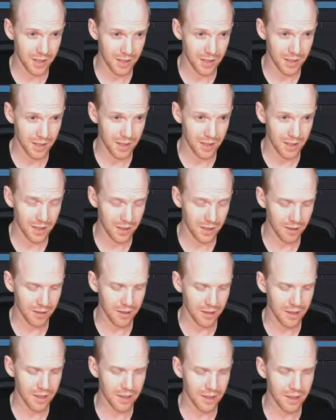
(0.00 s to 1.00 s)
in here and
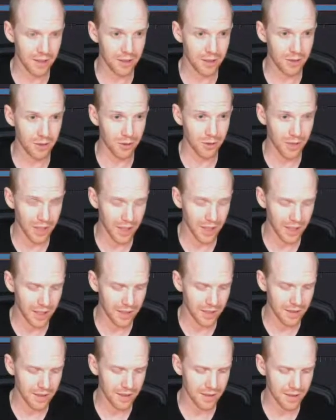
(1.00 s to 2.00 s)
then ctrl+a to
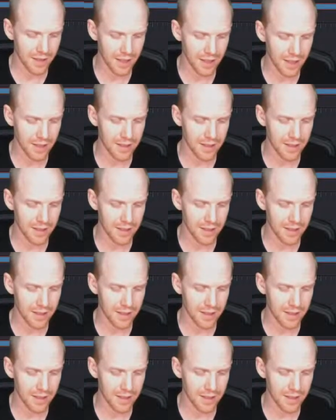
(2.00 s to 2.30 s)
select,